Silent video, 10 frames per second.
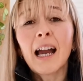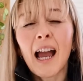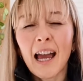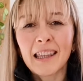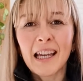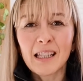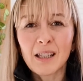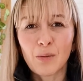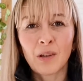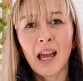And
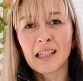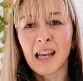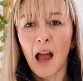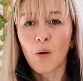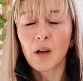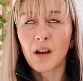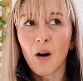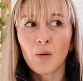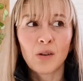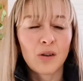that's how we
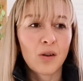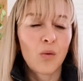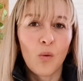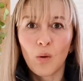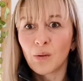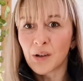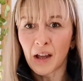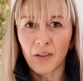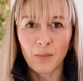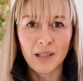go into the all or
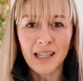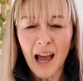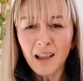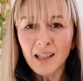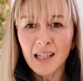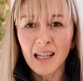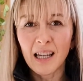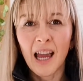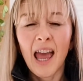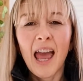nothing
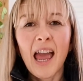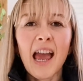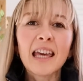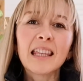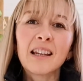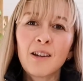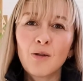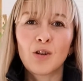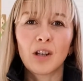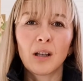mentality. And then
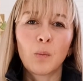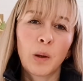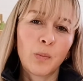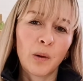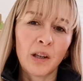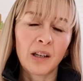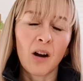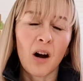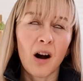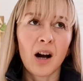usually people then
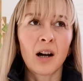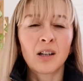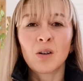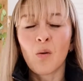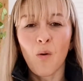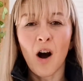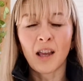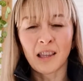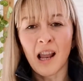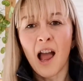go, you know
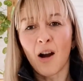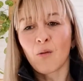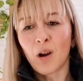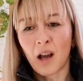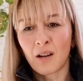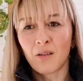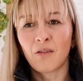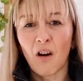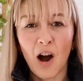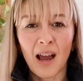what, now kind of
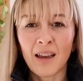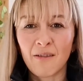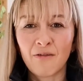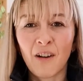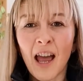I've